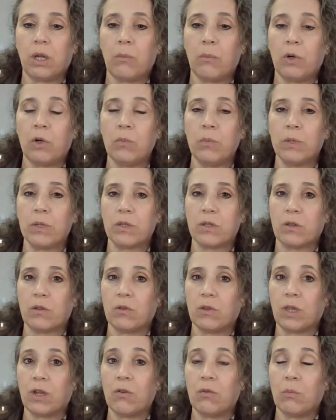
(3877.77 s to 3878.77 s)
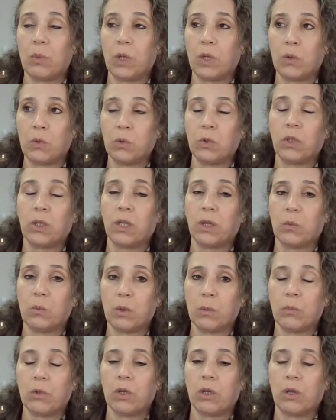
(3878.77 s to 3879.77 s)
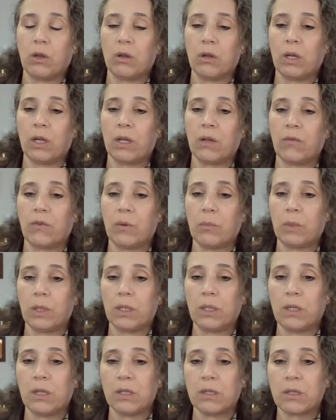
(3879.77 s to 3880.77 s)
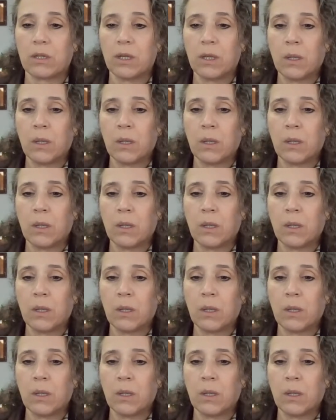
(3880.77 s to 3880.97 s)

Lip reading: I'm hoping so. That would be cool to get 1 more year out of them at least.